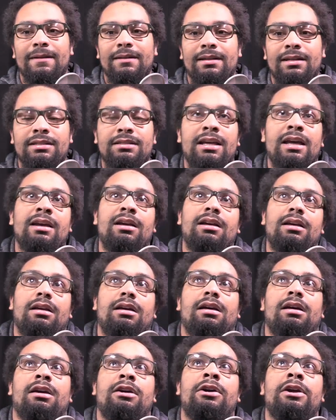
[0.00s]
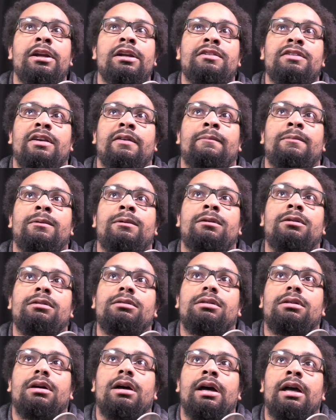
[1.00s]
Because, like, a great example,
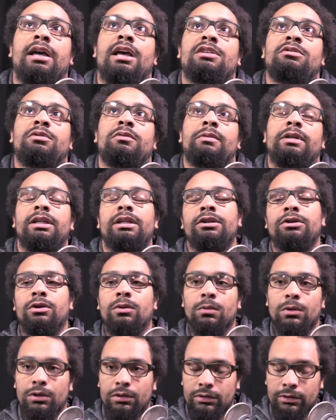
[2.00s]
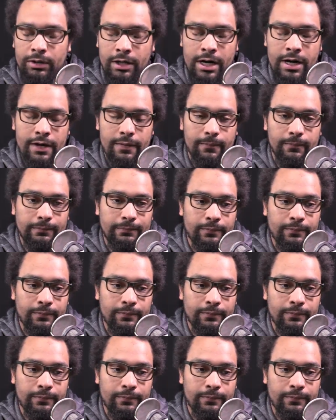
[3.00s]
I guess, would be Hero World, right?